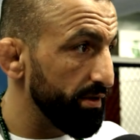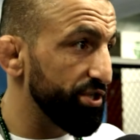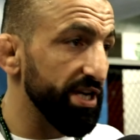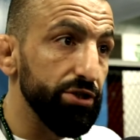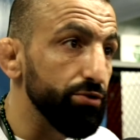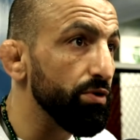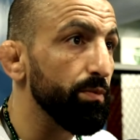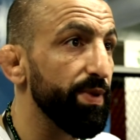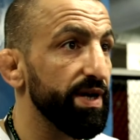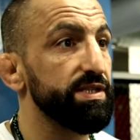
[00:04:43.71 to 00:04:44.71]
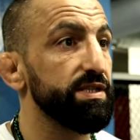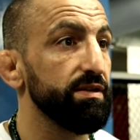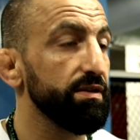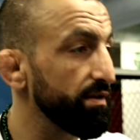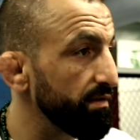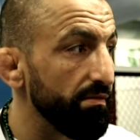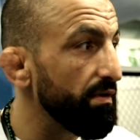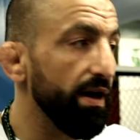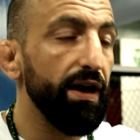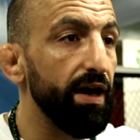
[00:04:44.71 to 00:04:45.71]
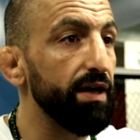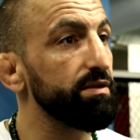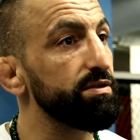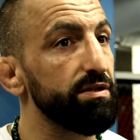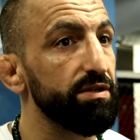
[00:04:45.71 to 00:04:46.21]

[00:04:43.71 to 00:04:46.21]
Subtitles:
Just do your best and